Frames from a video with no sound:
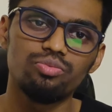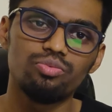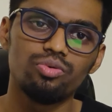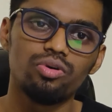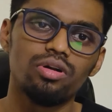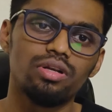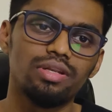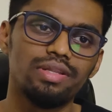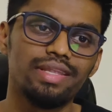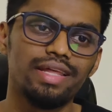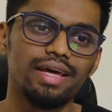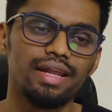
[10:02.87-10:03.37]

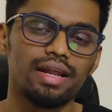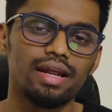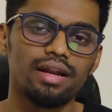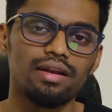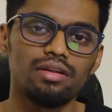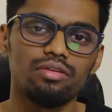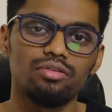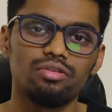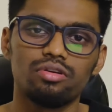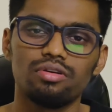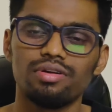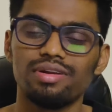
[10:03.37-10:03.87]
world there are
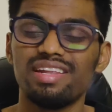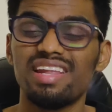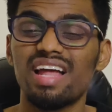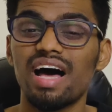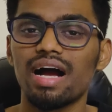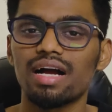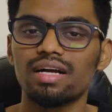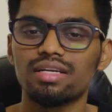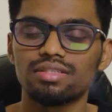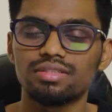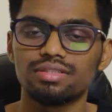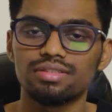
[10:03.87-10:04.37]

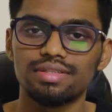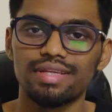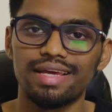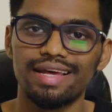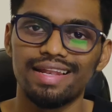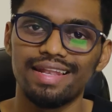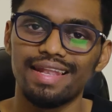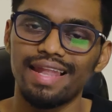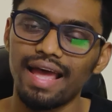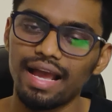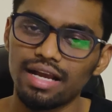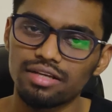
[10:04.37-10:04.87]
lakhs
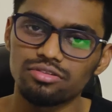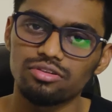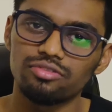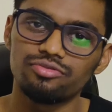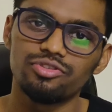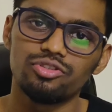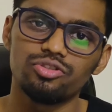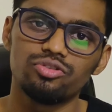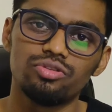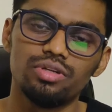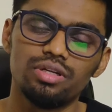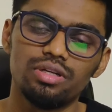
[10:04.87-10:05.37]
and lakhs of
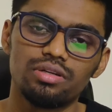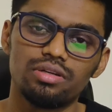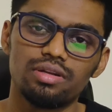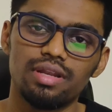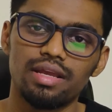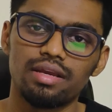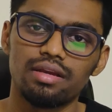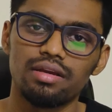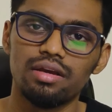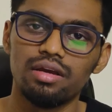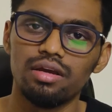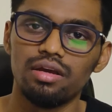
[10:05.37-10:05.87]
students,
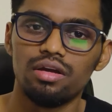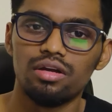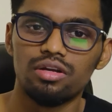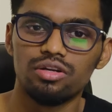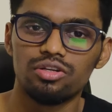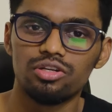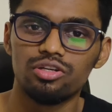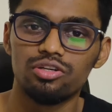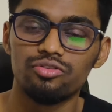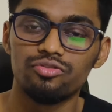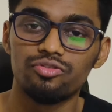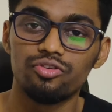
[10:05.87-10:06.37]
like
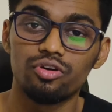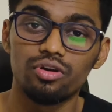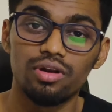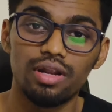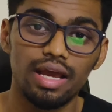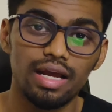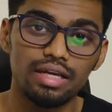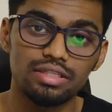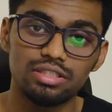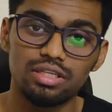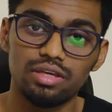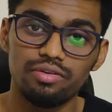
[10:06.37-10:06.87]
3 to 4
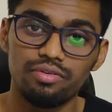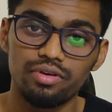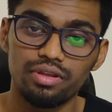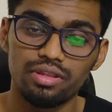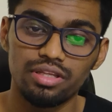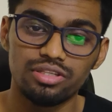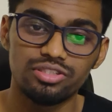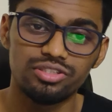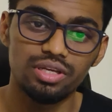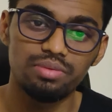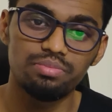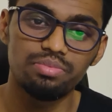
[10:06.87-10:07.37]
lakhs giving
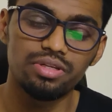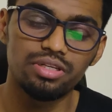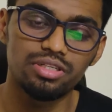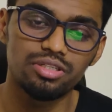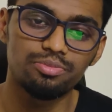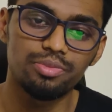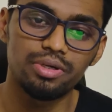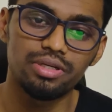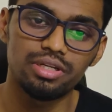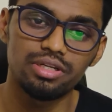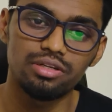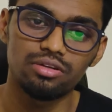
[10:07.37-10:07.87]
the same test.
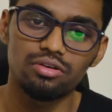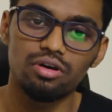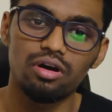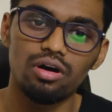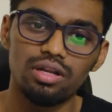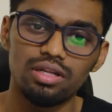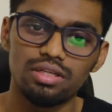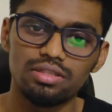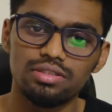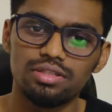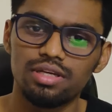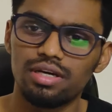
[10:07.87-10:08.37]
But in
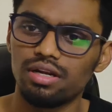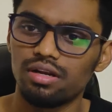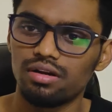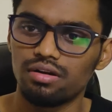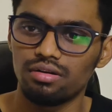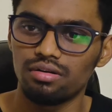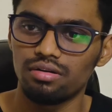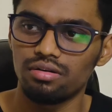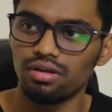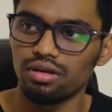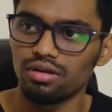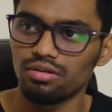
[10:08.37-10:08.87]
college there are
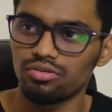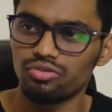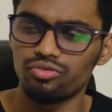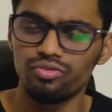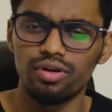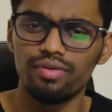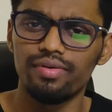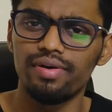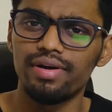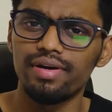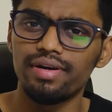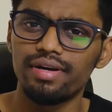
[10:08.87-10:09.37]

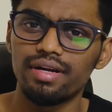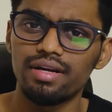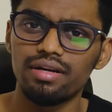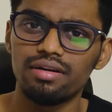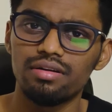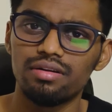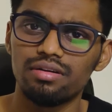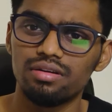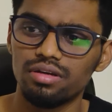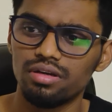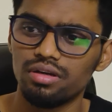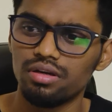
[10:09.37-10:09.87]

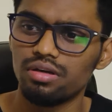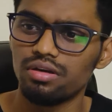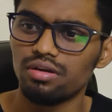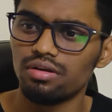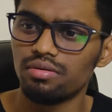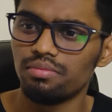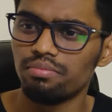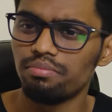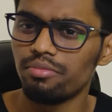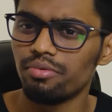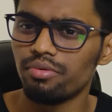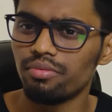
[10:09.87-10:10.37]
1200
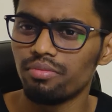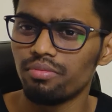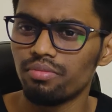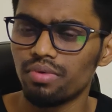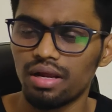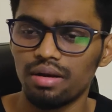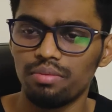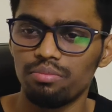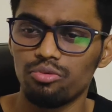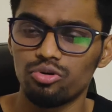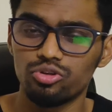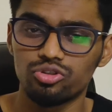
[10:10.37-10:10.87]

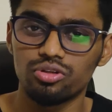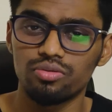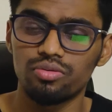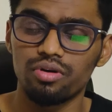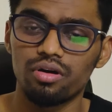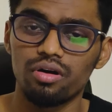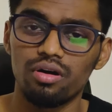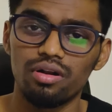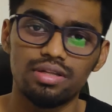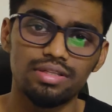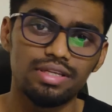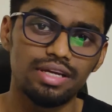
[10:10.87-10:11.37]
and most of the
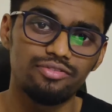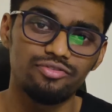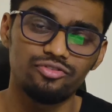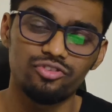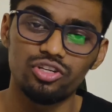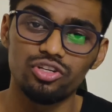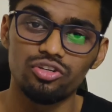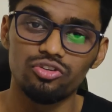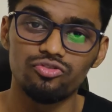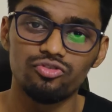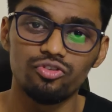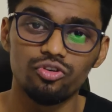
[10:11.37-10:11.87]
college are
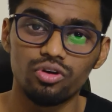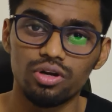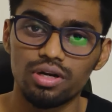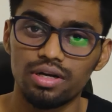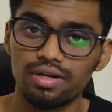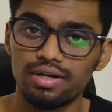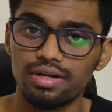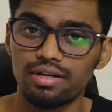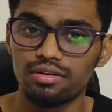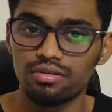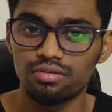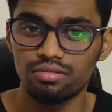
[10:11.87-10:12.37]
300 to
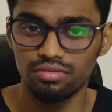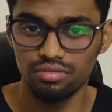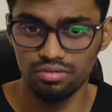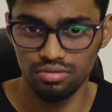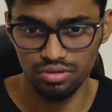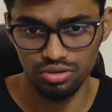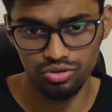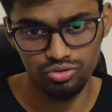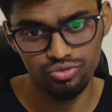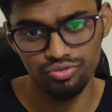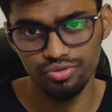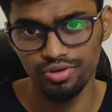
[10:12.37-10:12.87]
400
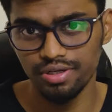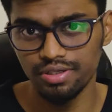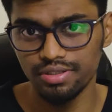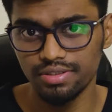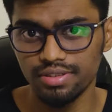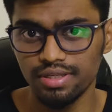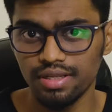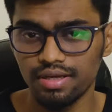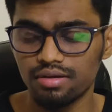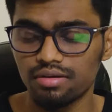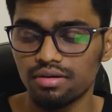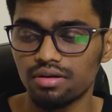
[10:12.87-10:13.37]

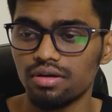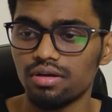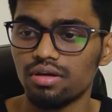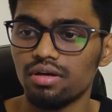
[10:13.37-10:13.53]
students like